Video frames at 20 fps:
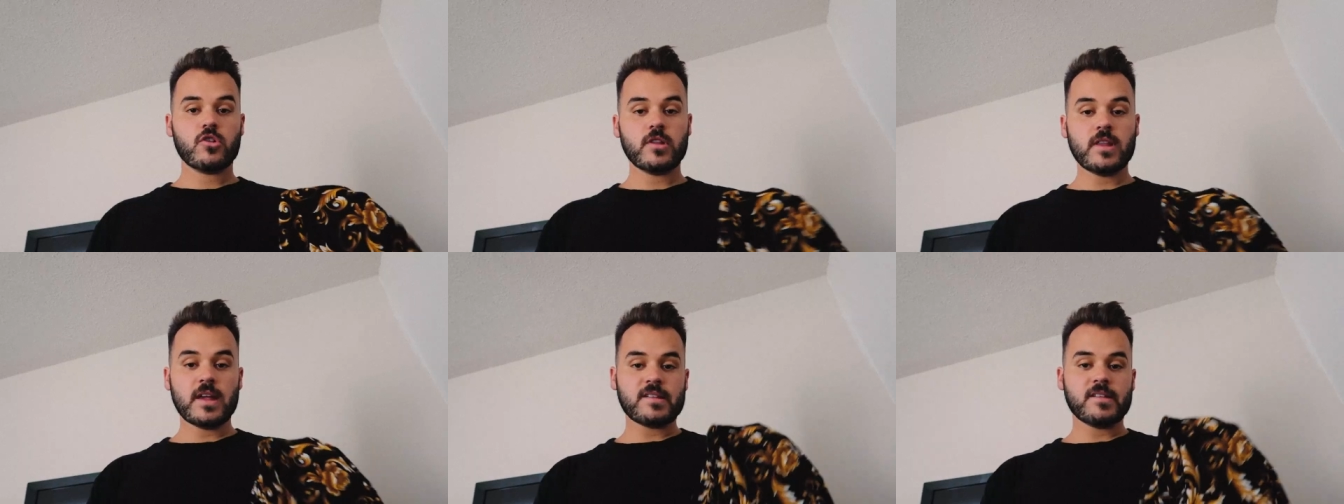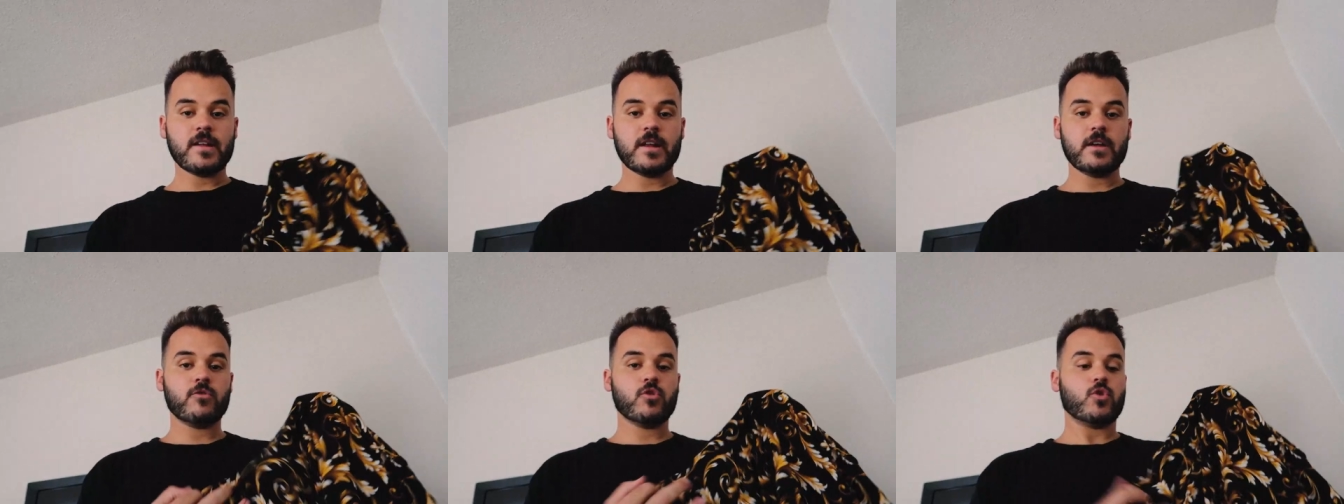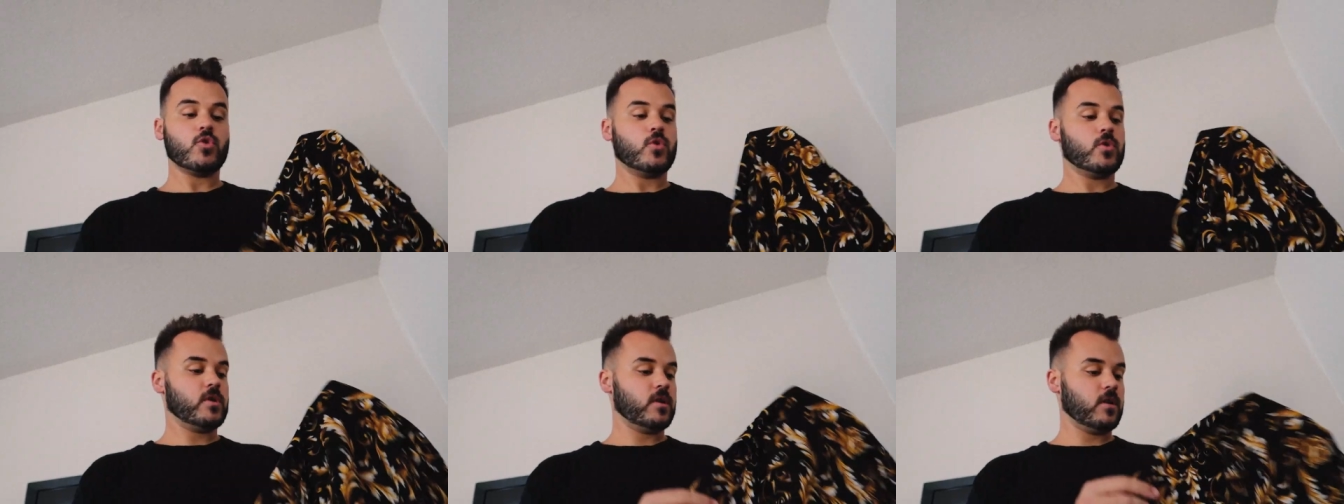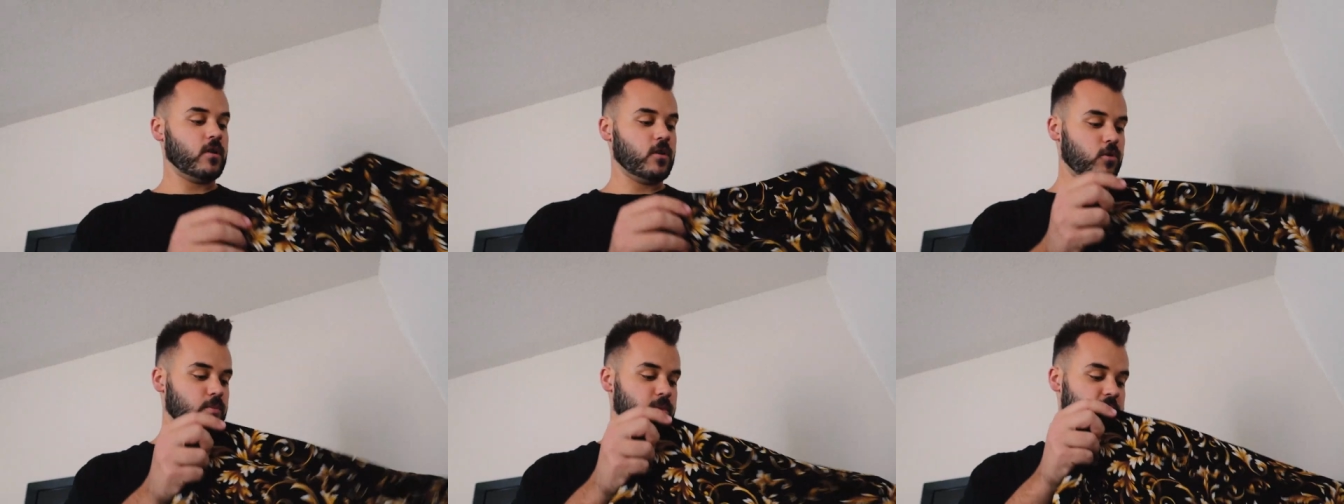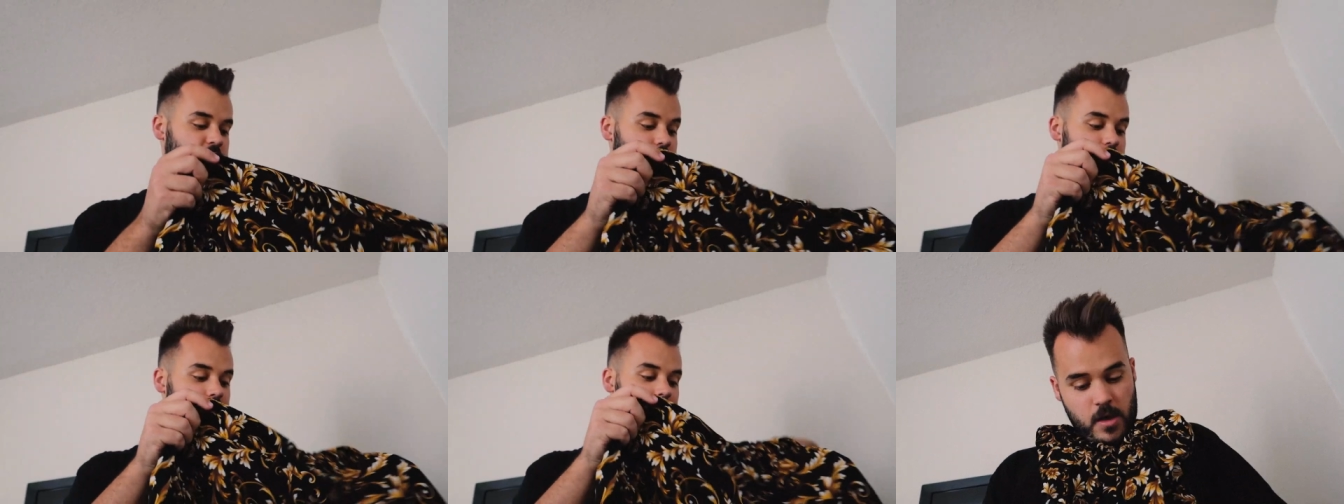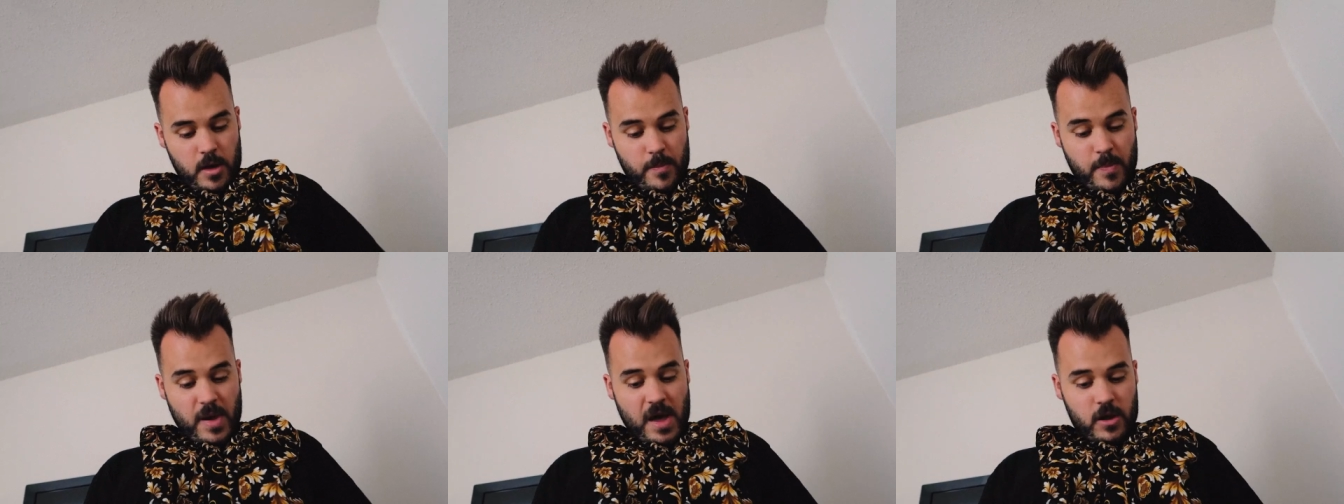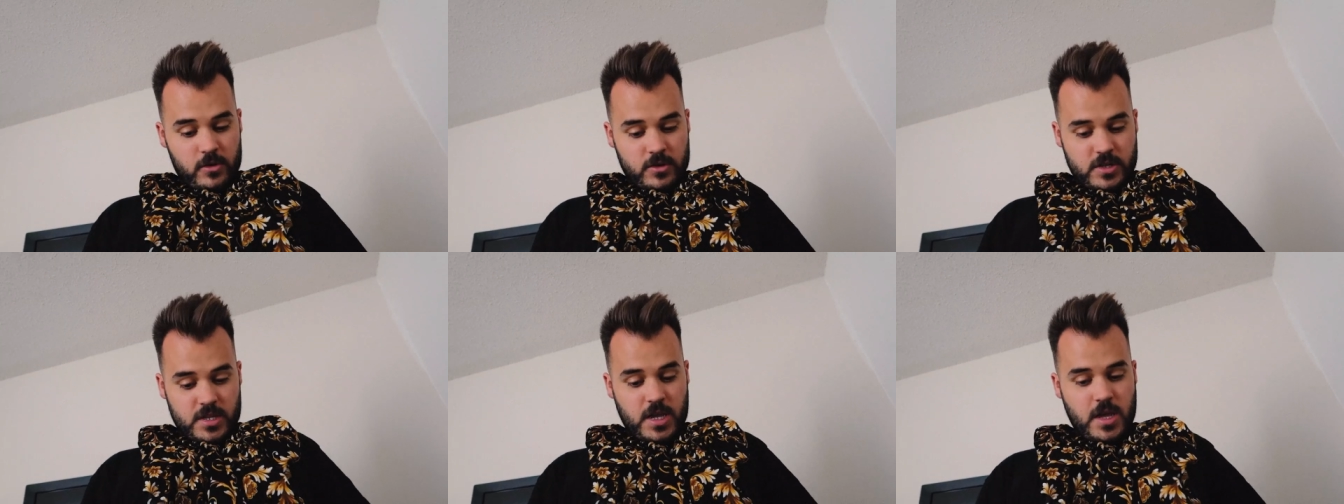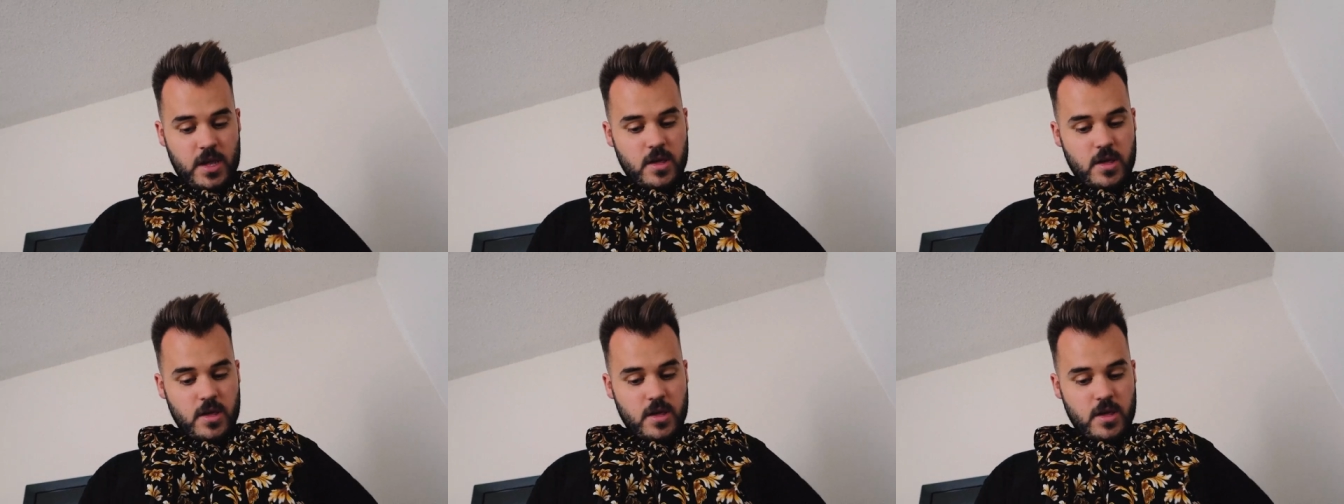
So last night I recorded a little bit about